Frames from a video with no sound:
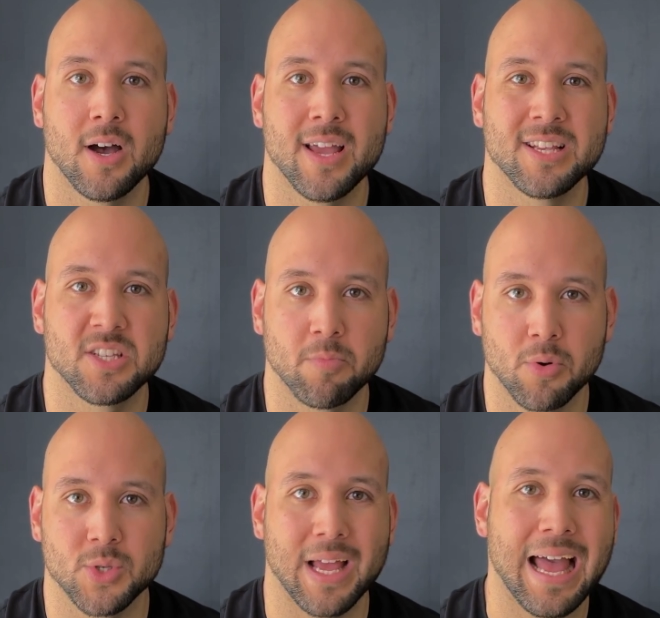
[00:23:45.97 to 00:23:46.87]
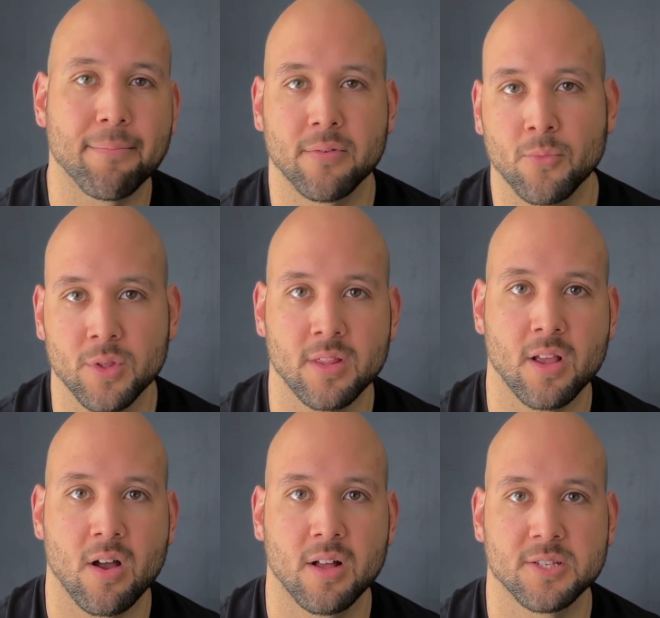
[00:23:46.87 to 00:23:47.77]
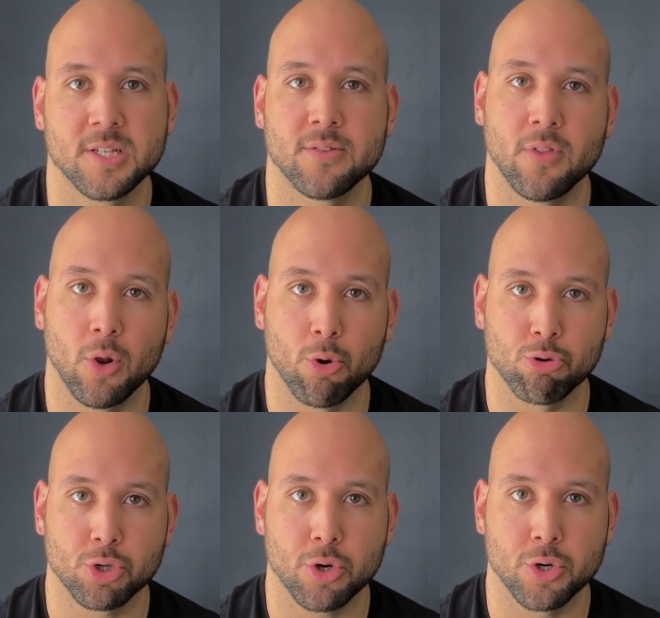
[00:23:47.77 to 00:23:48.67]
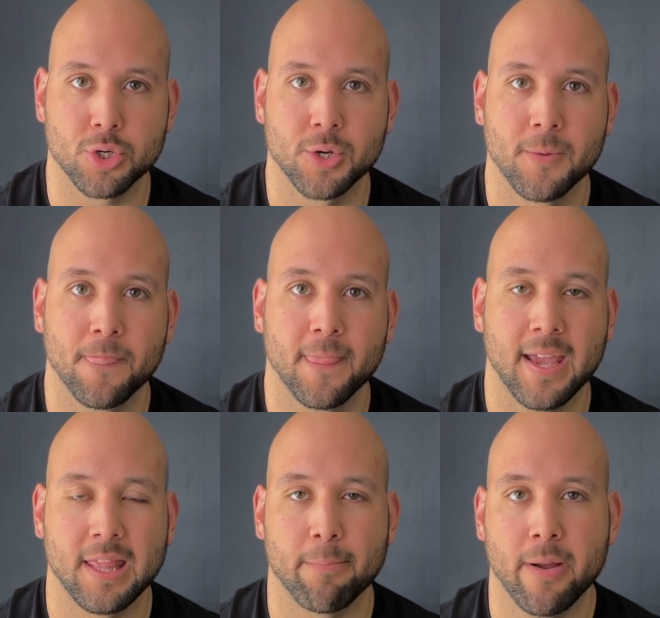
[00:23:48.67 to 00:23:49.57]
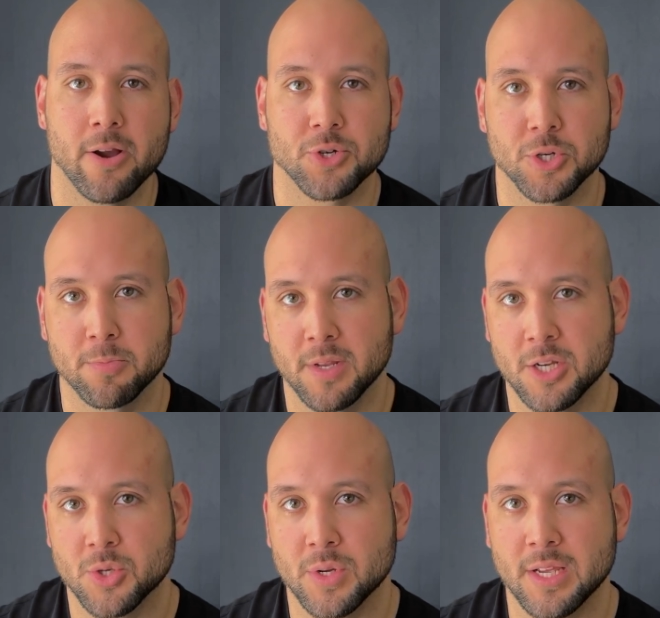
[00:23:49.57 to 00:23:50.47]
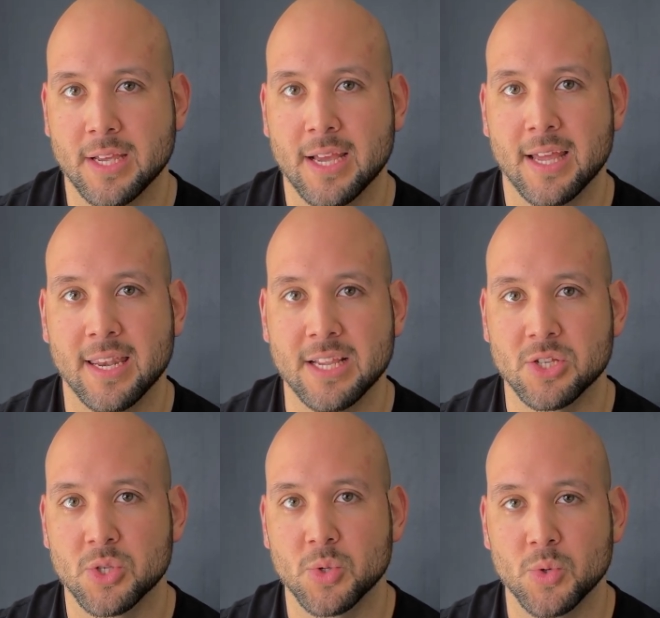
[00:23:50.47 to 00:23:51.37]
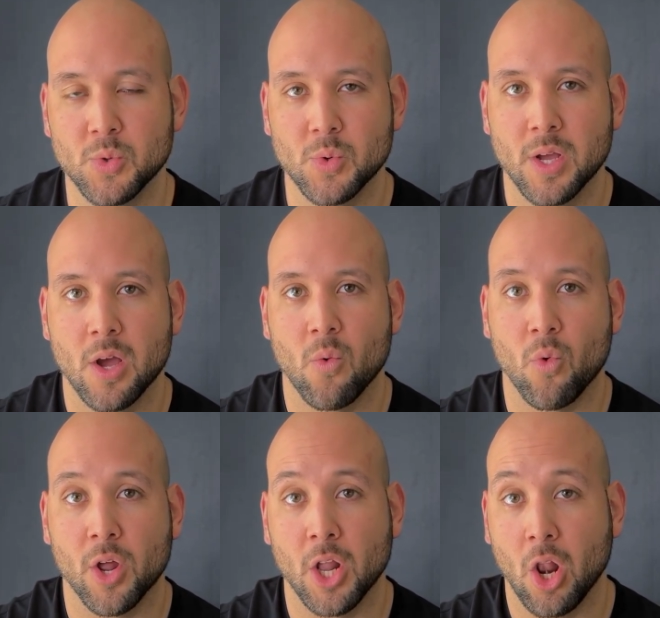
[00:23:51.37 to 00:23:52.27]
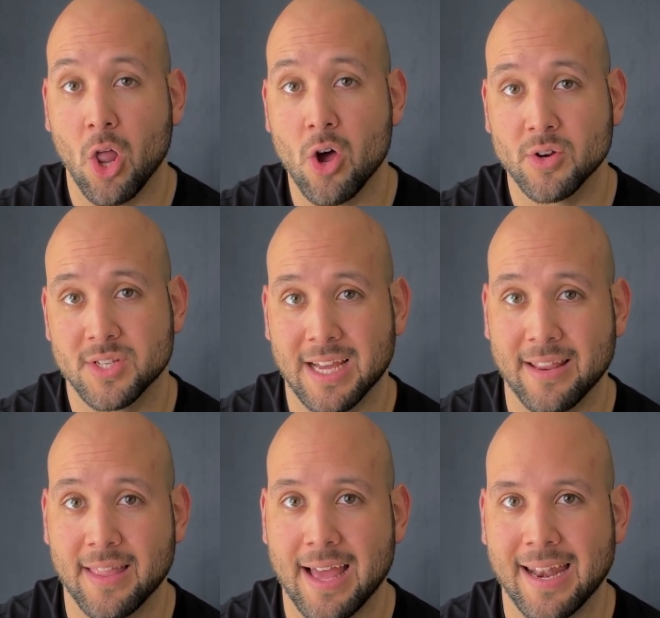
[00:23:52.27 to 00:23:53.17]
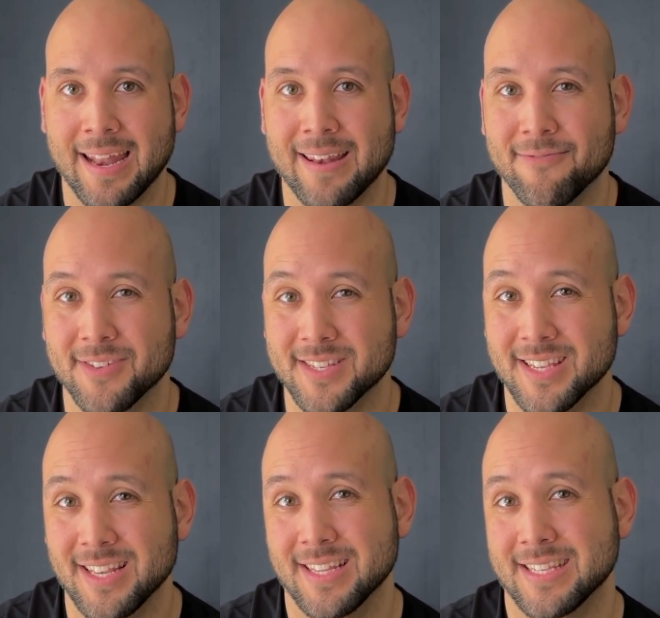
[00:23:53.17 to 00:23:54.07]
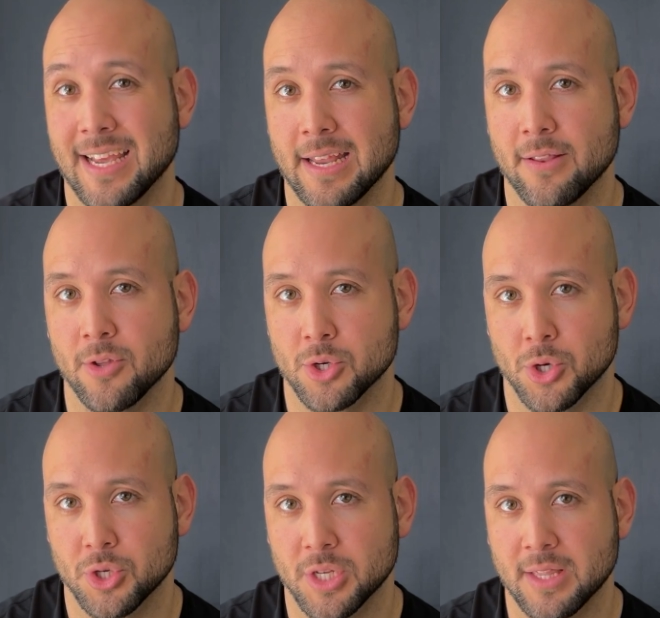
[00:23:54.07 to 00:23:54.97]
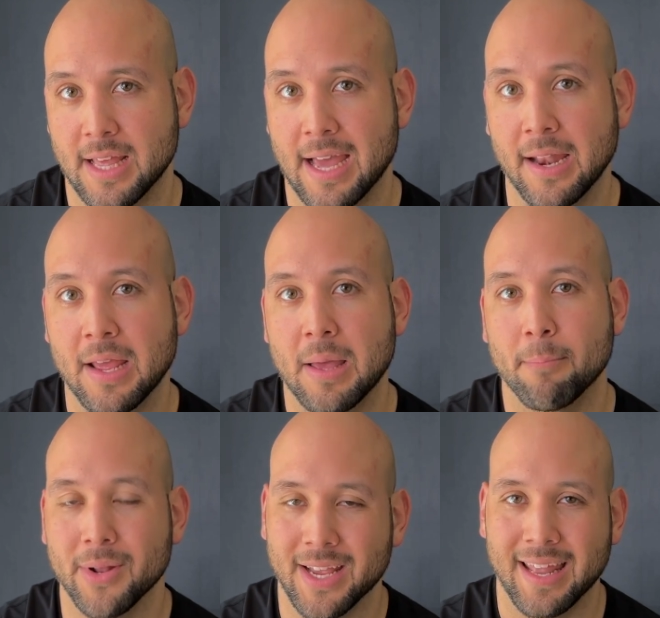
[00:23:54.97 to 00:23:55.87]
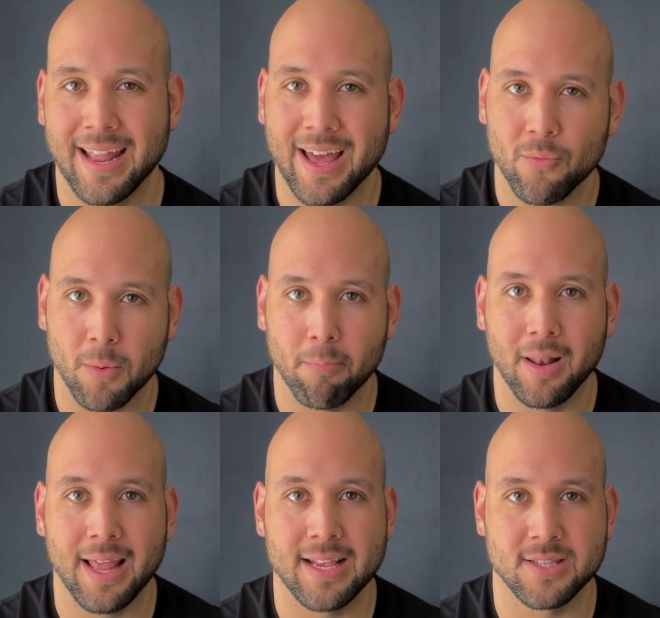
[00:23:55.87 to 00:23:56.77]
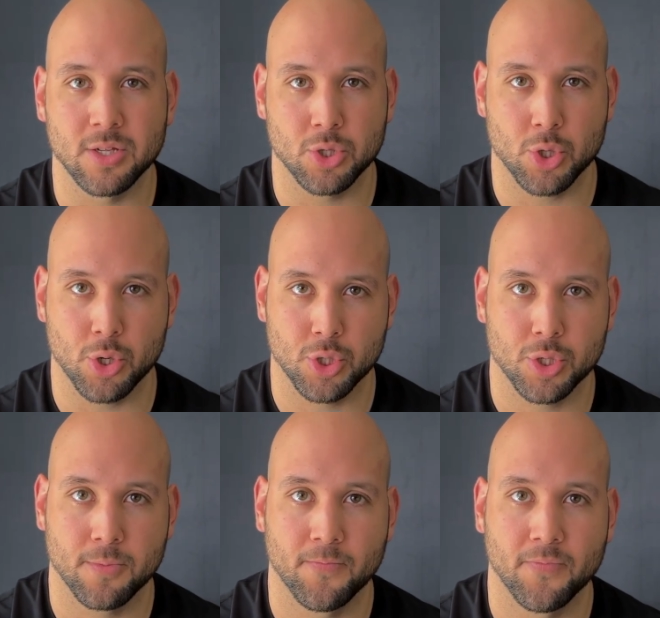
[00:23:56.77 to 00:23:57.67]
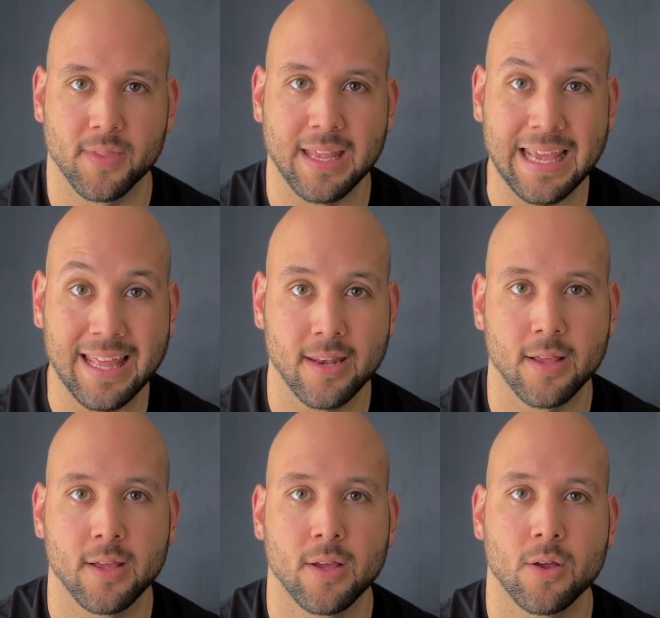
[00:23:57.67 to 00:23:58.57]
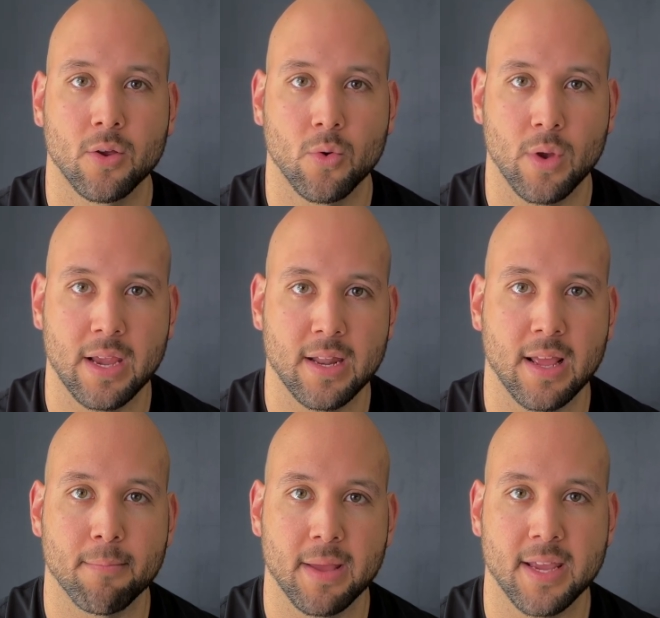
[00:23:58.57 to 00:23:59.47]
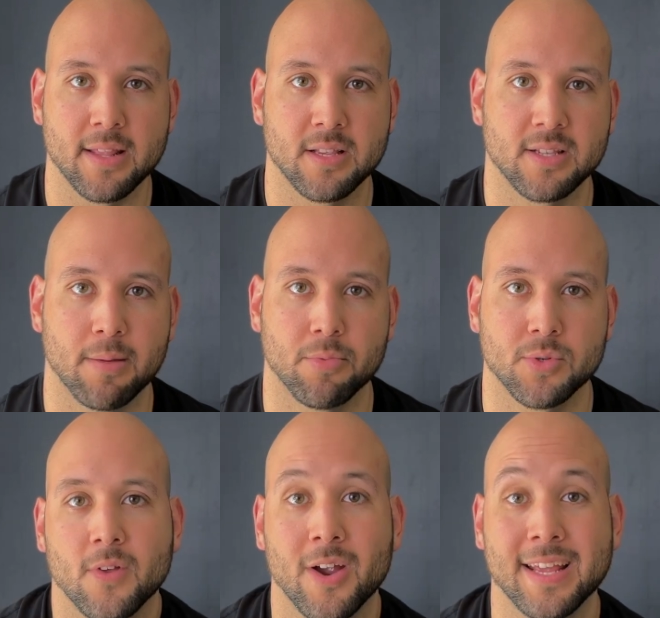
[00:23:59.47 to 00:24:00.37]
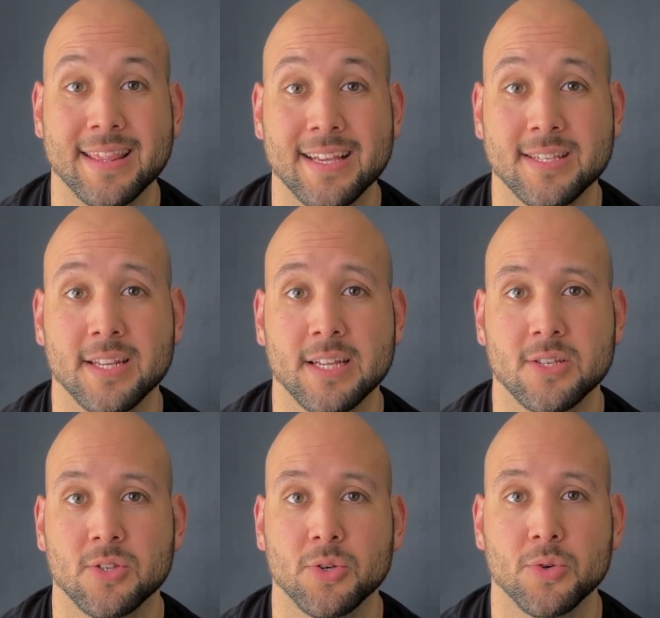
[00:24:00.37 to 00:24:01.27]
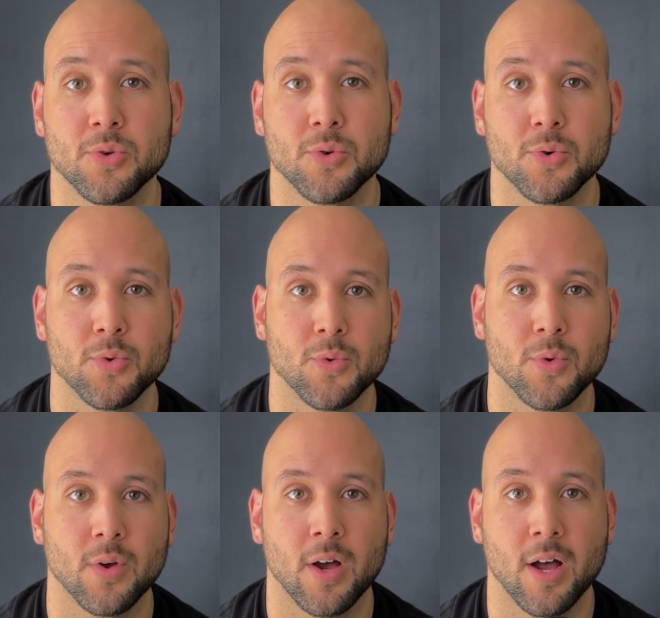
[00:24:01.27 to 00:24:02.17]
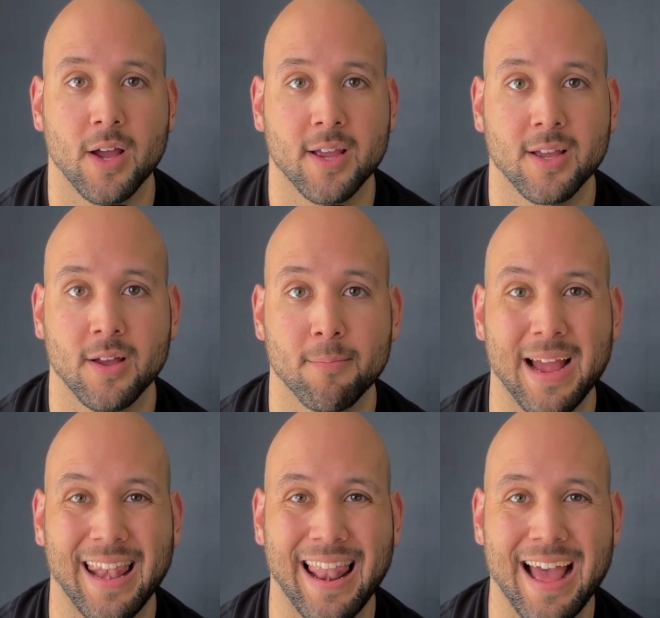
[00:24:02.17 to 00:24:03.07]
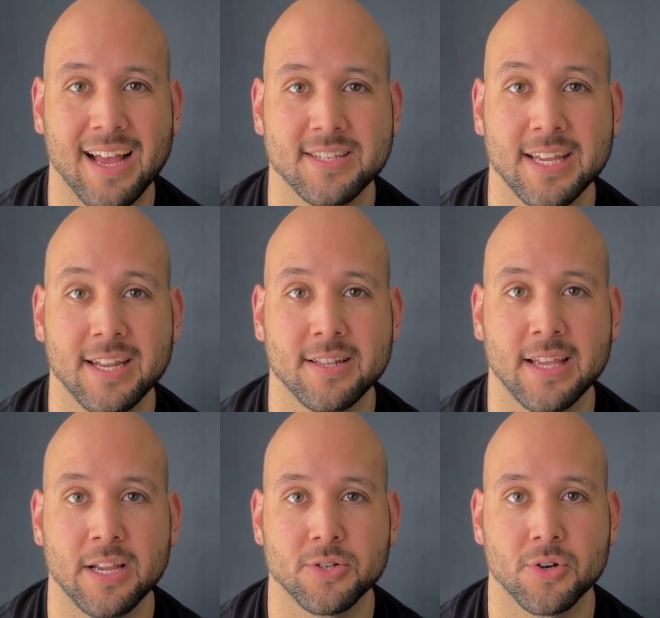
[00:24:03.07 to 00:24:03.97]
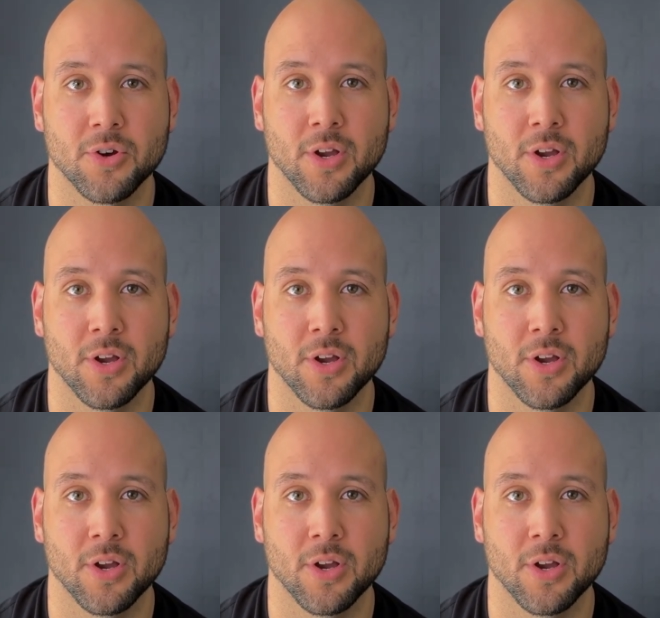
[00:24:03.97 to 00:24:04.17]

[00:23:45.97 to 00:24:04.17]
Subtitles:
is supposed to happen within the context of the local church. And the parachurch ministry needs to run alongside that and facilitate the church in that, but cannot replace the church in creating and making disciples. All right, and this leads to my last hidden danger,